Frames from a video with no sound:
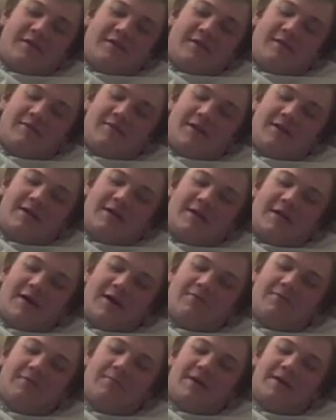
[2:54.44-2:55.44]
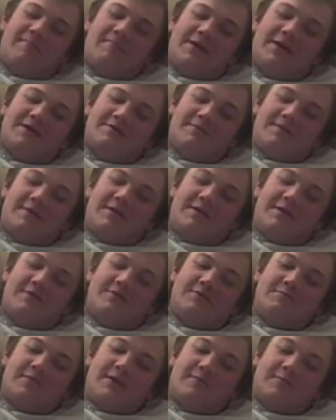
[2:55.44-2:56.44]
I've had to cover my basement in
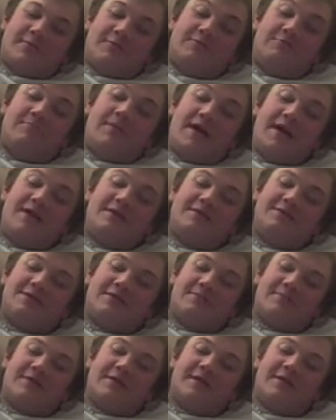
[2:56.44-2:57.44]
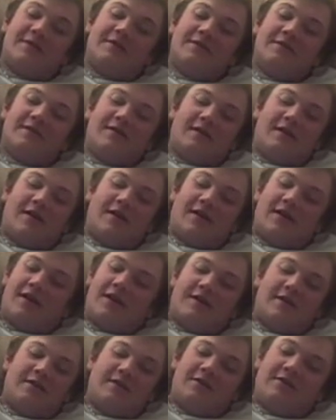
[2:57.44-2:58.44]
newspaper to paint something,
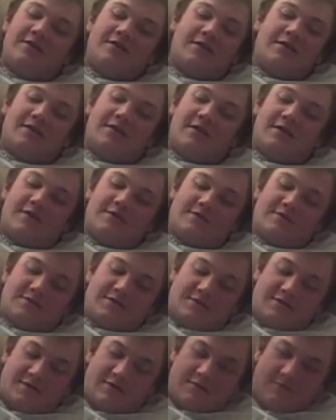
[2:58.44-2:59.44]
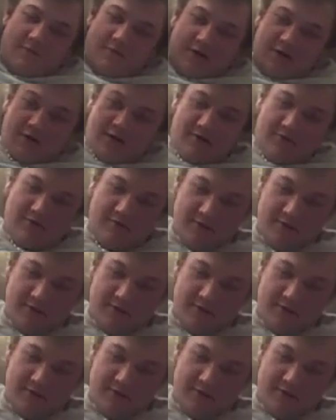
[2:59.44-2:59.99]
and it just didn't work out too